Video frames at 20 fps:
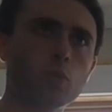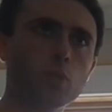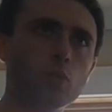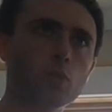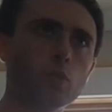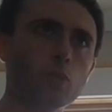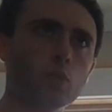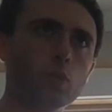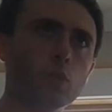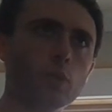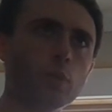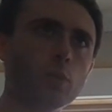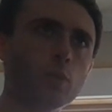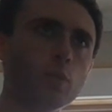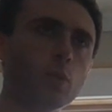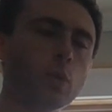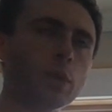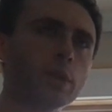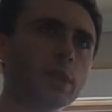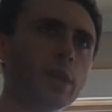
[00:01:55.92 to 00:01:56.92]

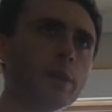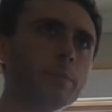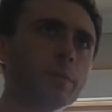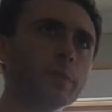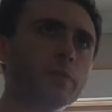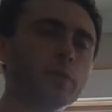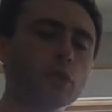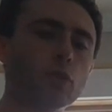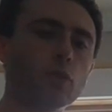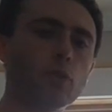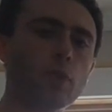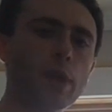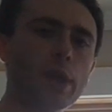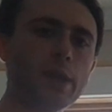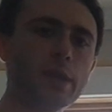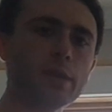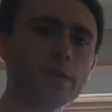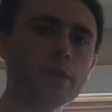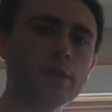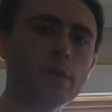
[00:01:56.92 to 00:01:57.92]
what type of
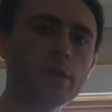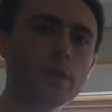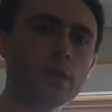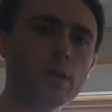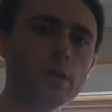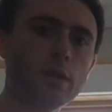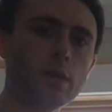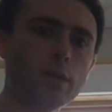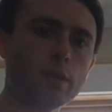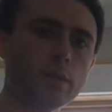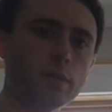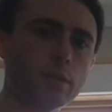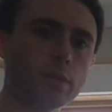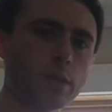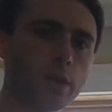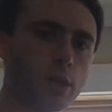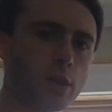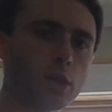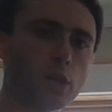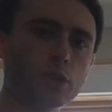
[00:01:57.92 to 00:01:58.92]
terrain
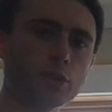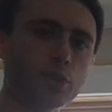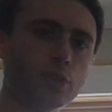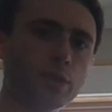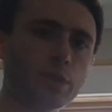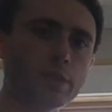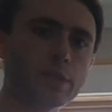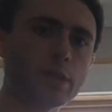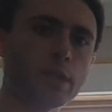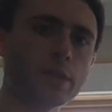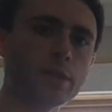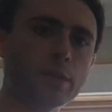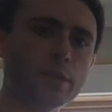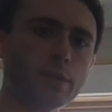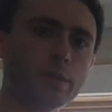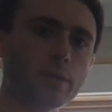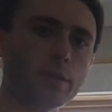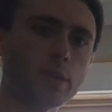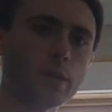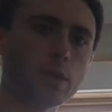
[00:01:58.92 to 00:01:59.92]
a country is
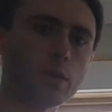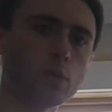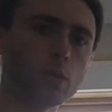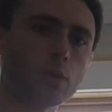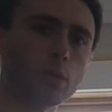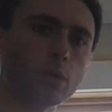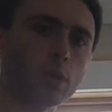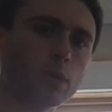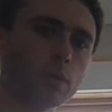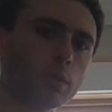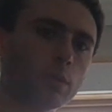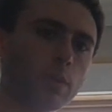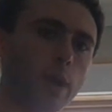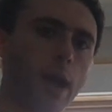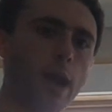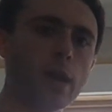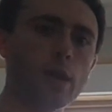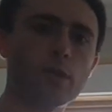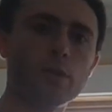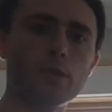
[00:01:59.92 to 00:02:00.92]
on, or
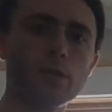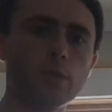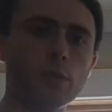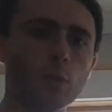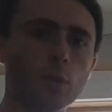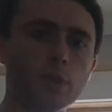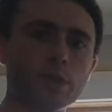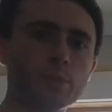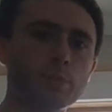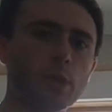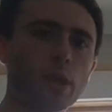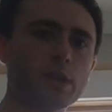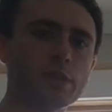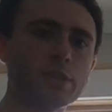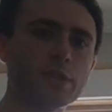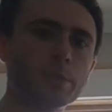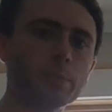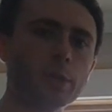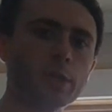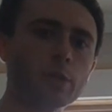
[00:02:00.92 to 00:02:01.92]
its
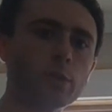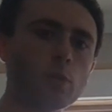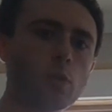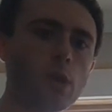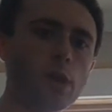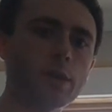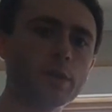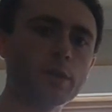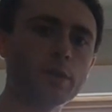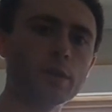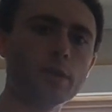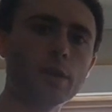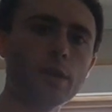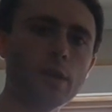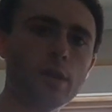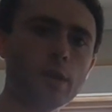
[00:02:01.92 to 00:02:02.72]
proximity to water,